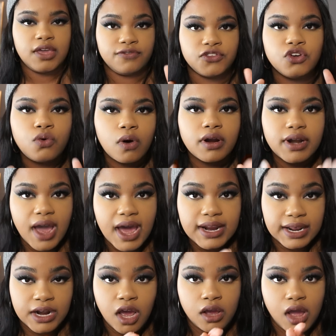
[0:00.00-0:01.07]
If you are not
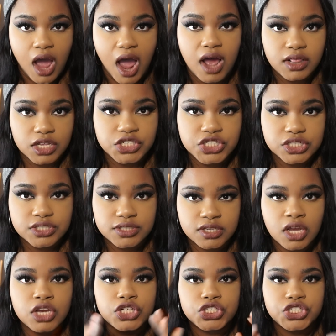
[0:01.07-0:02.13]
an oncologist,
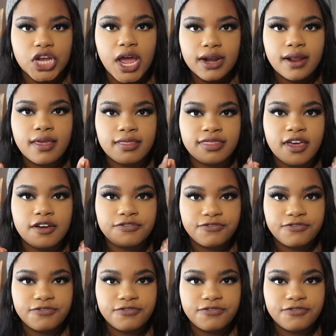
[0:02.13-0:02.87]
shut the